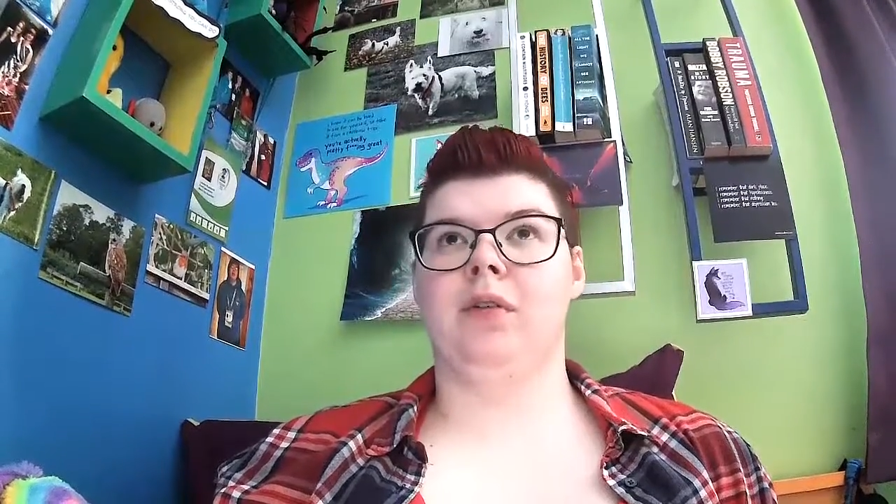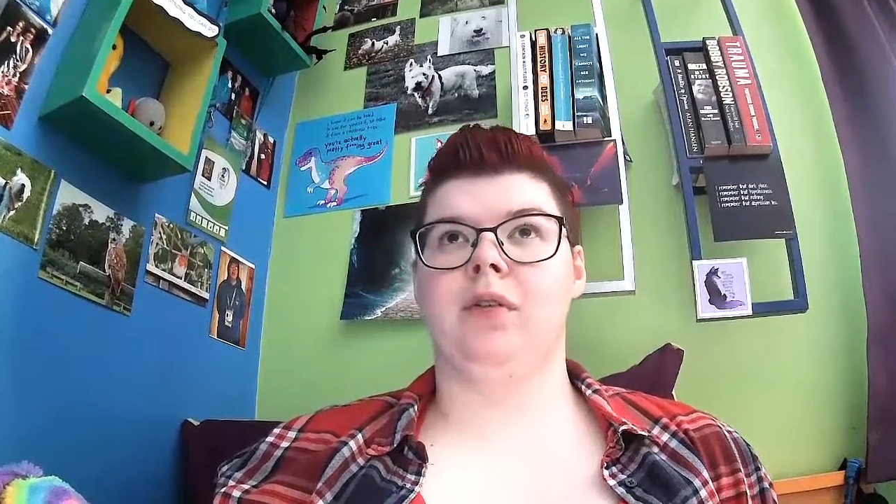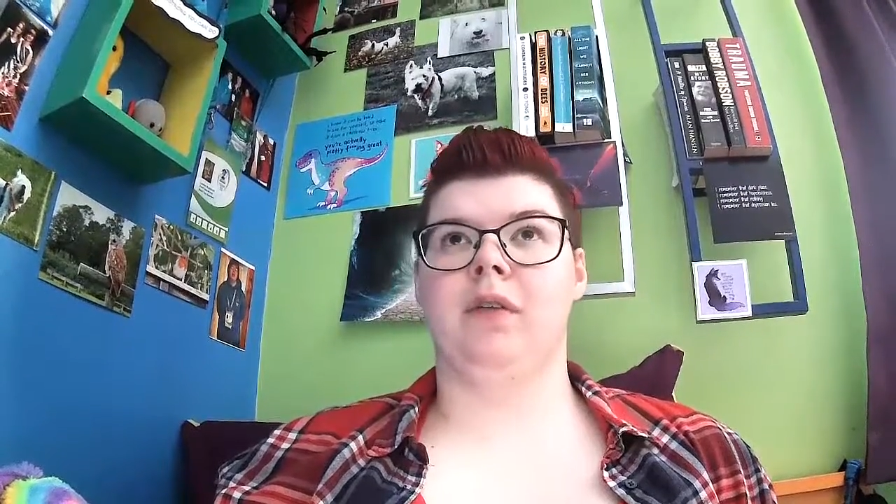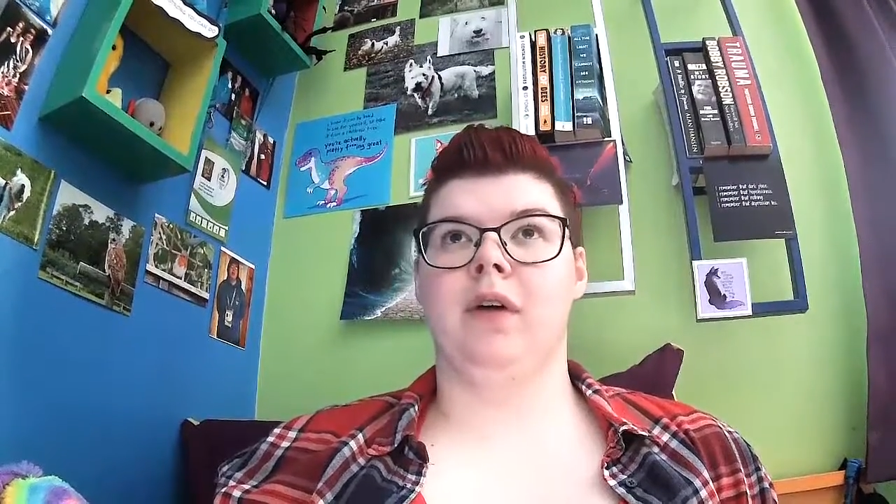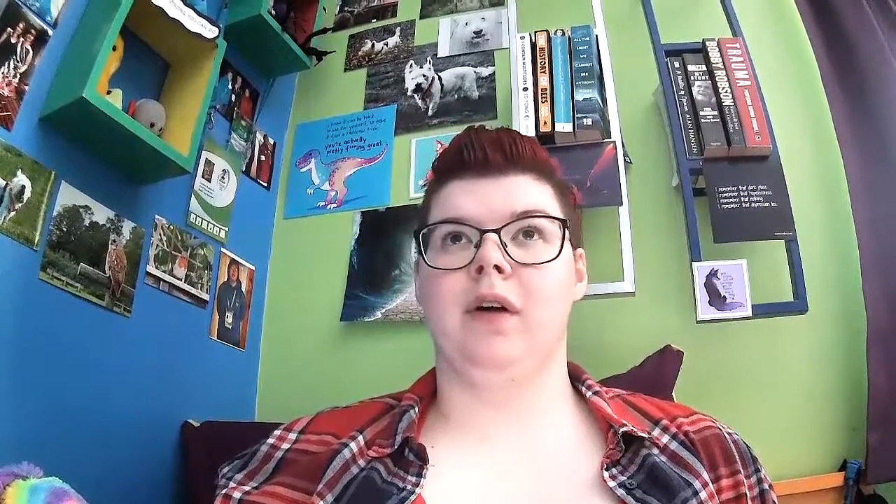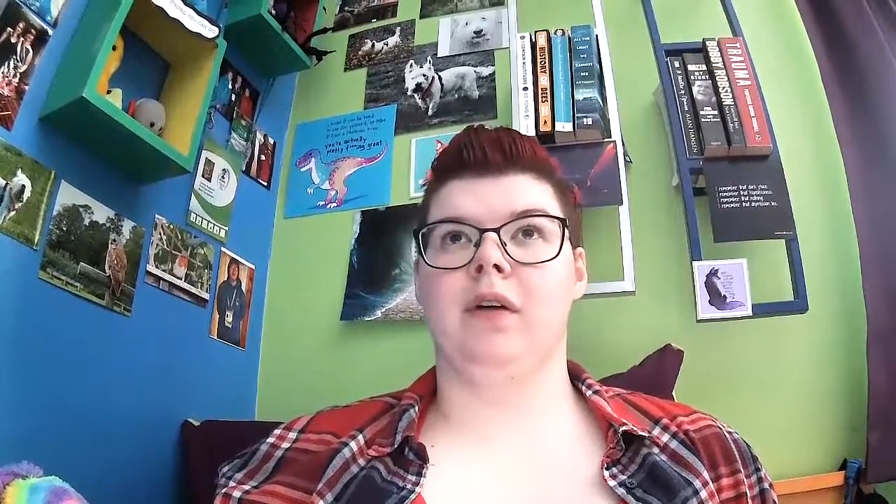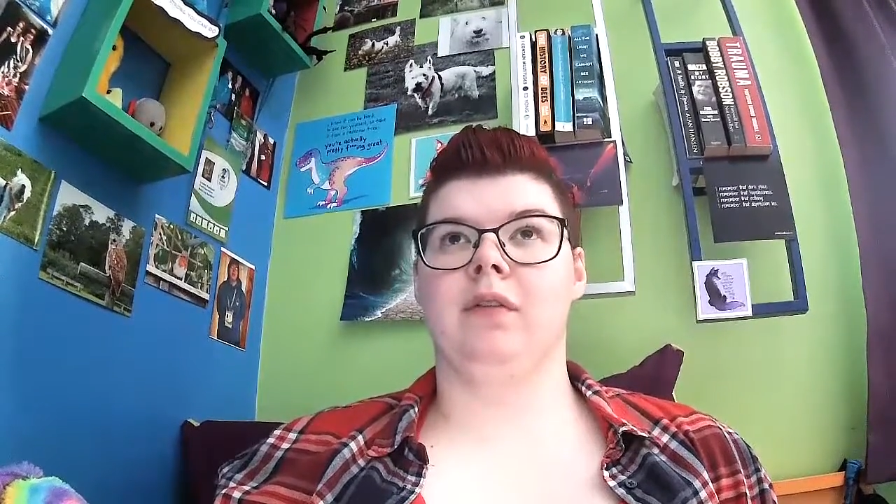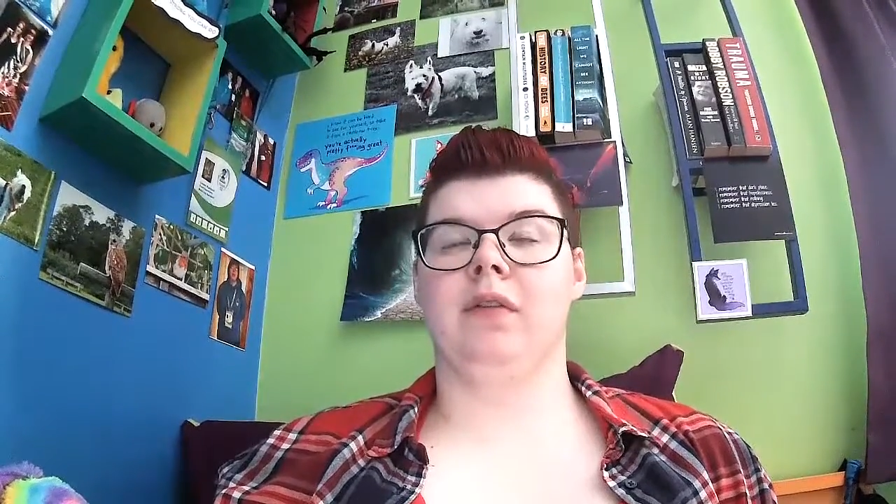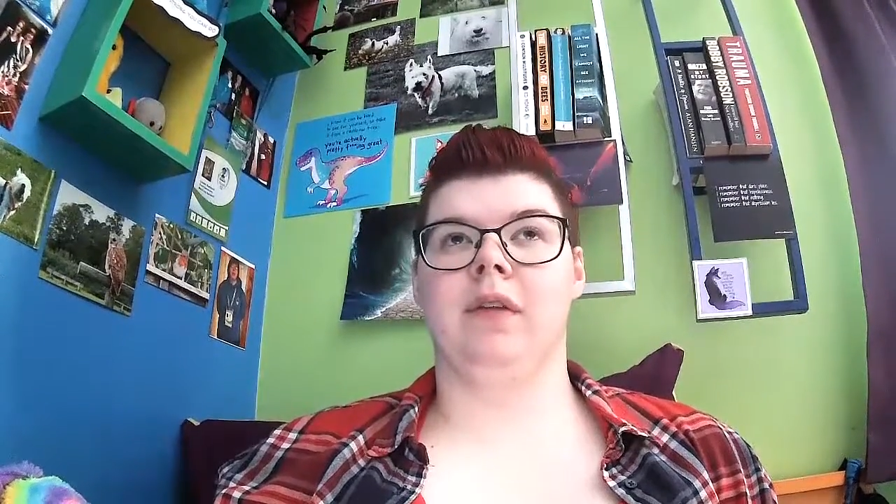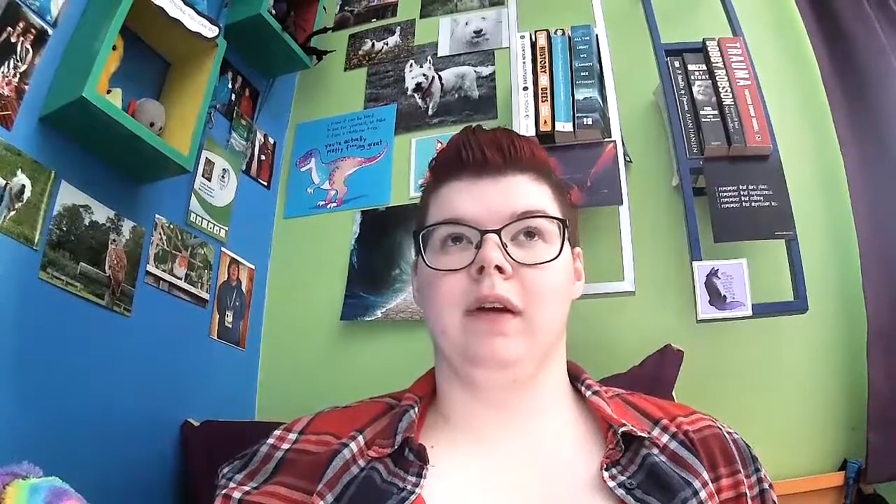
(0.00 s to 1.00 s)
from
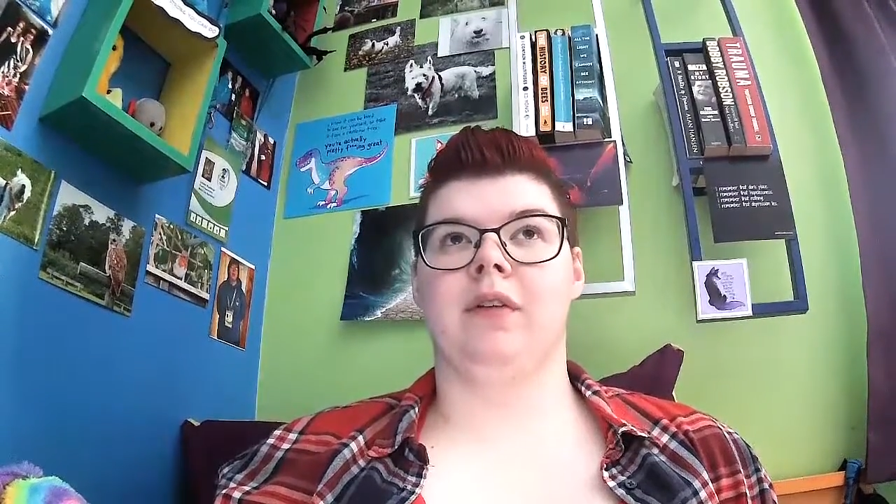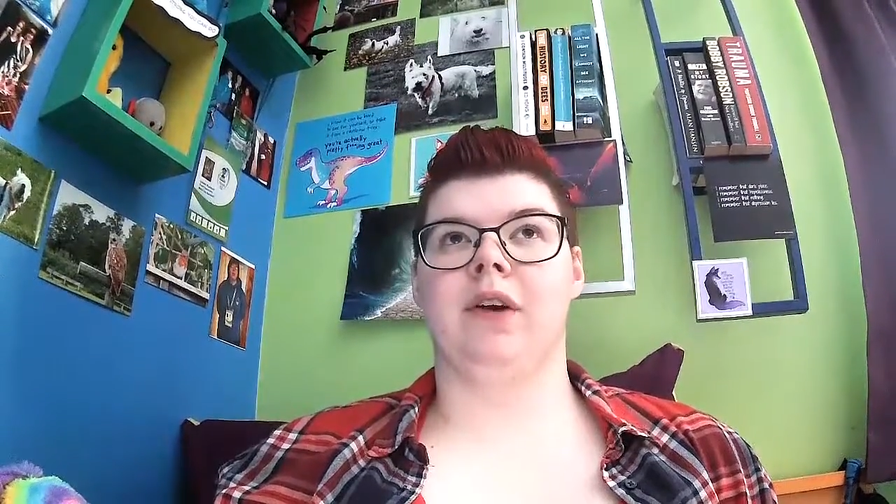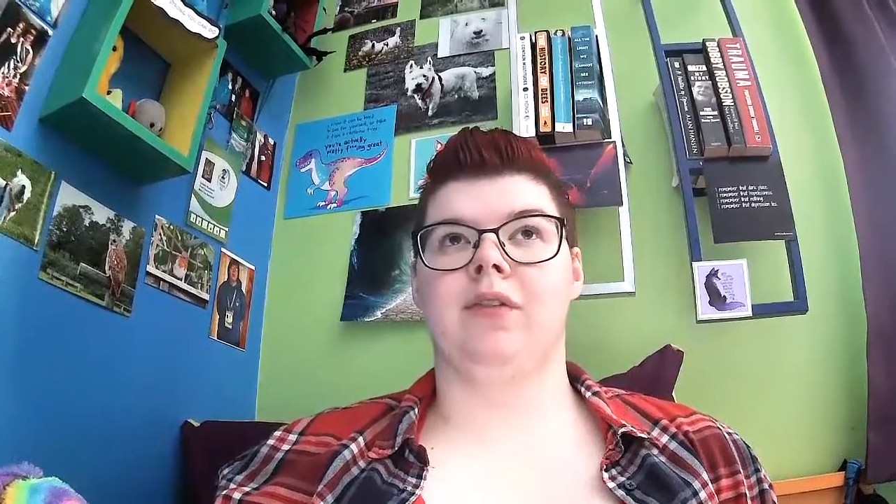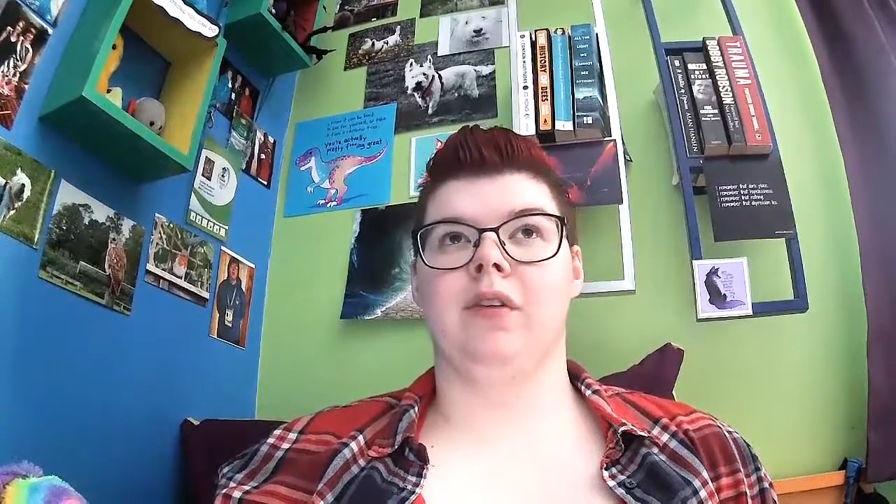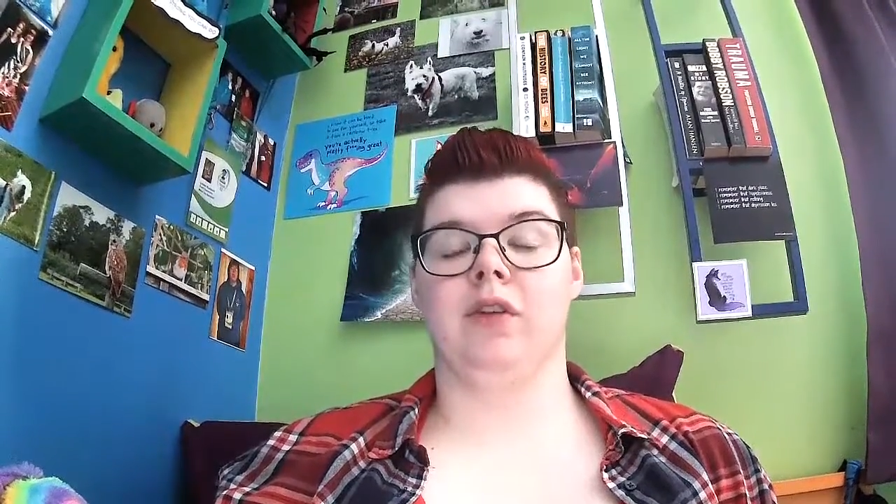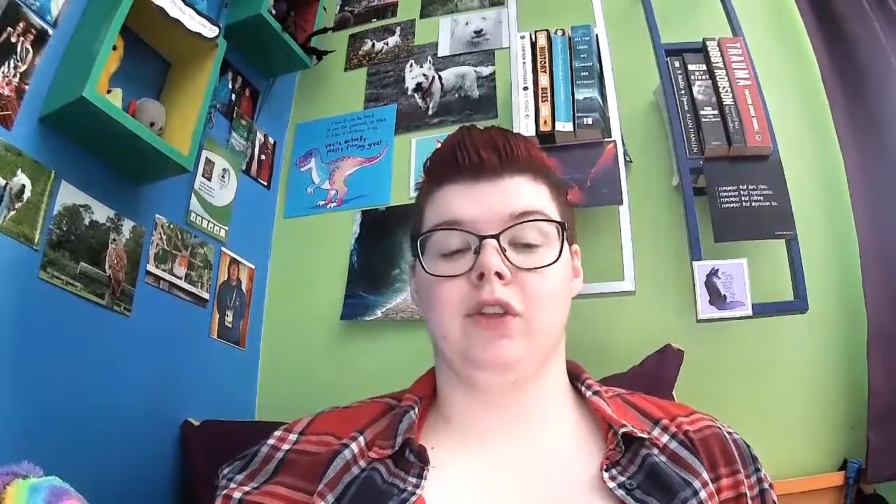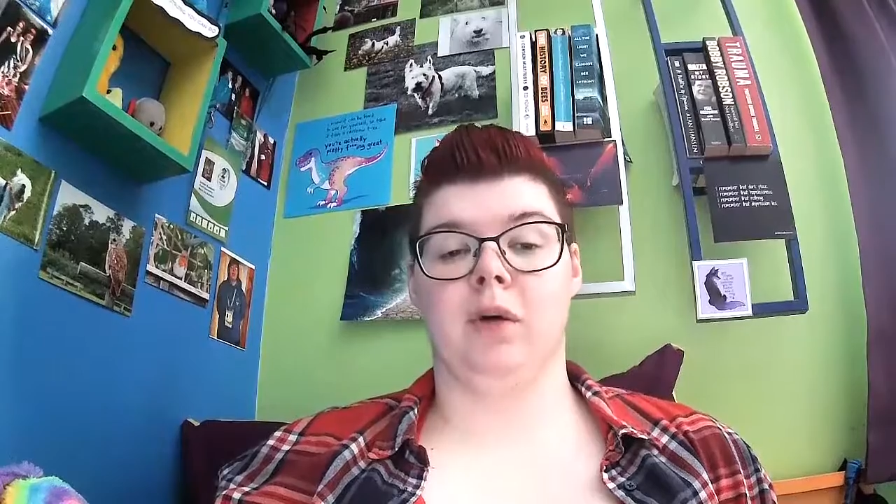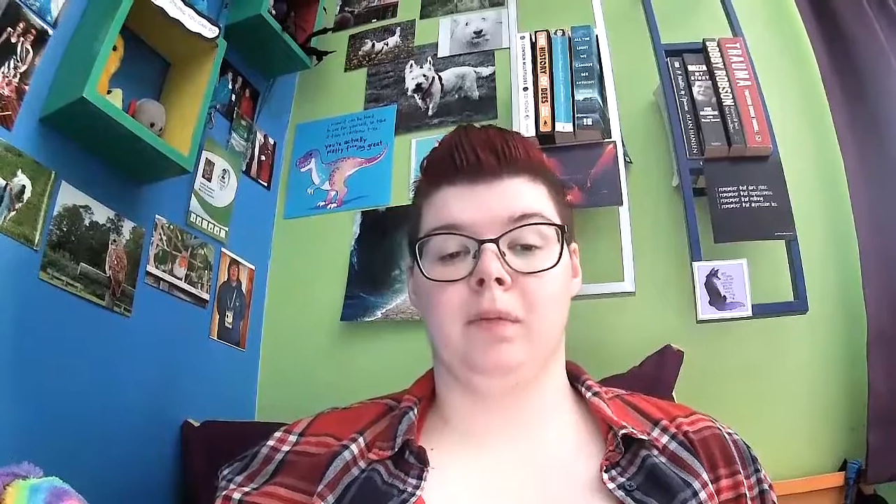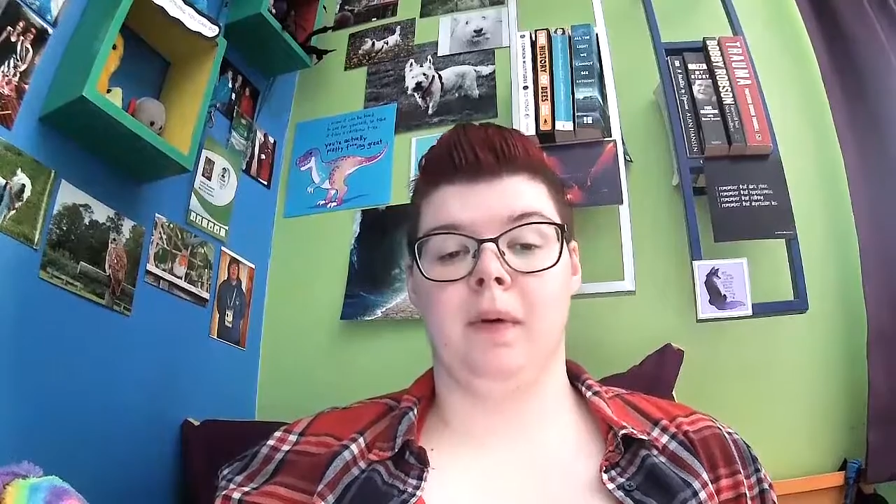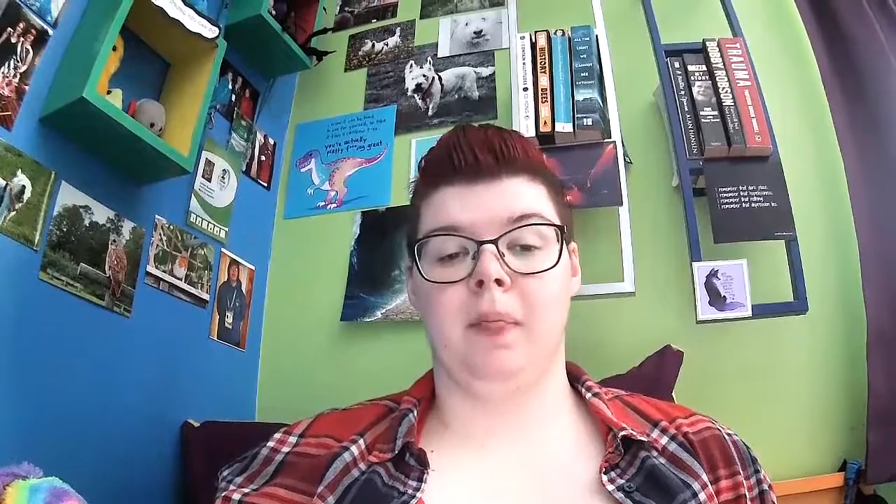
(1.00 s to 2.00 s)
like a restaurant or a
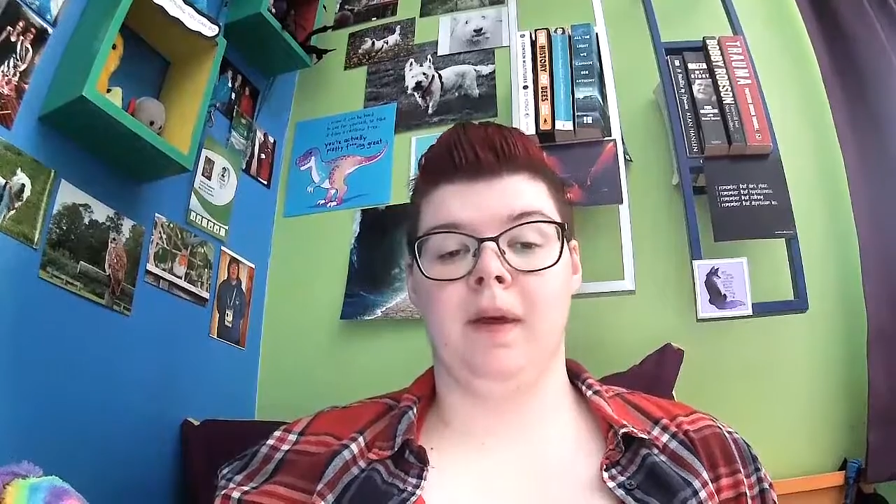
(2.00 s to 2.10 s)
shop,